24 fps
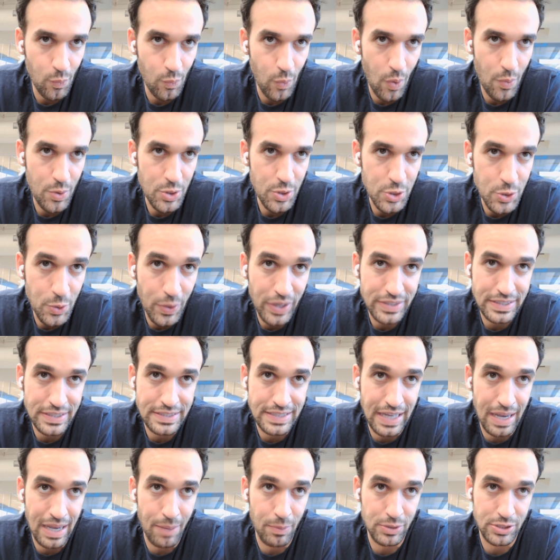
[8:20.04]
what we were doing at the
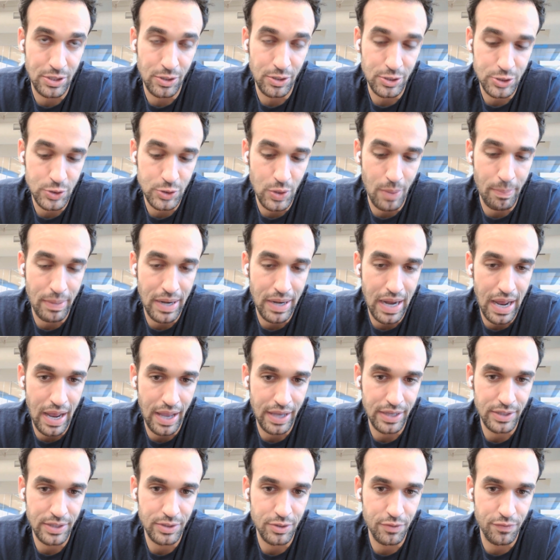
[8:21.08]
time was also
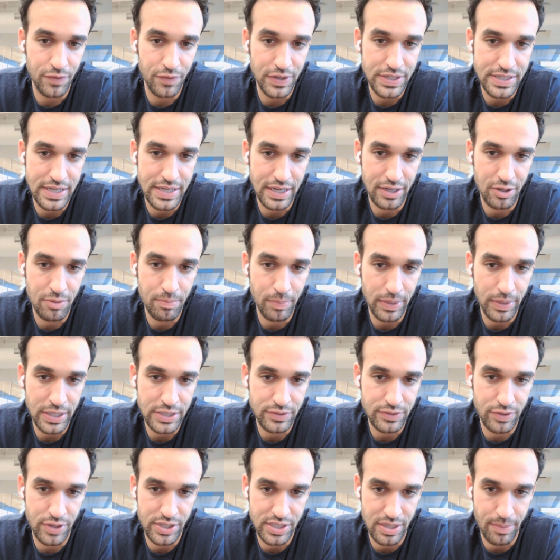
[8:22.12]
applying to fintech
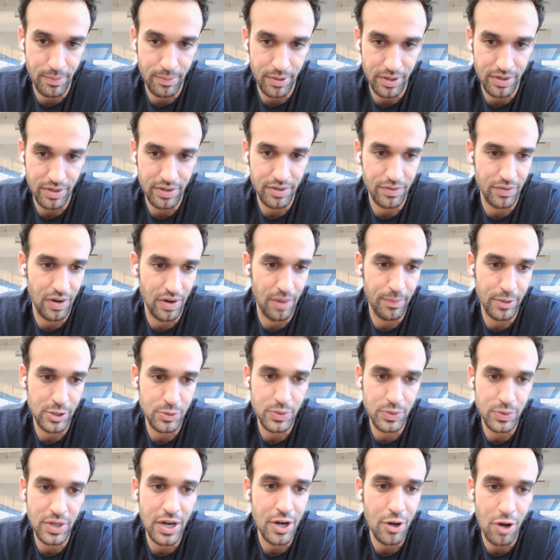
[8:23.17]
companies for the summer, right?
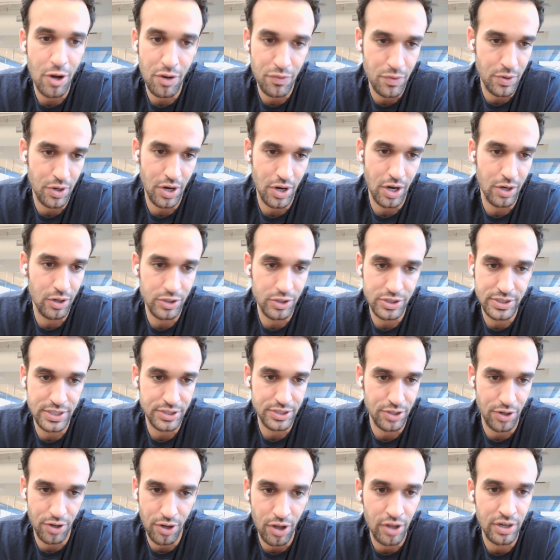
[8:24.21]
Because we didn't know if we were going to launch
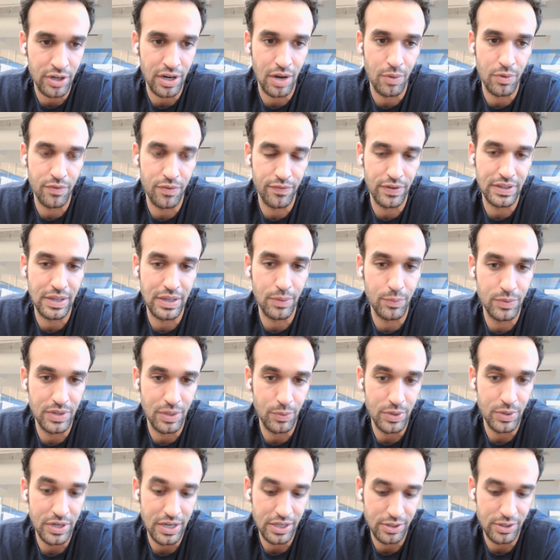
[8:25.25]
this or not. And we felt
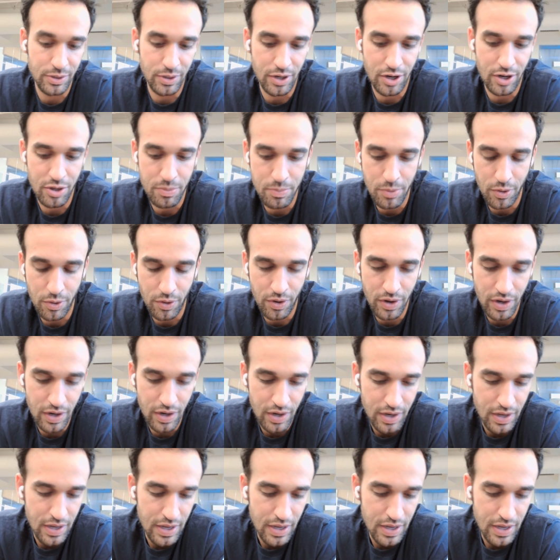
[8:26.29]
that we needed to learn more.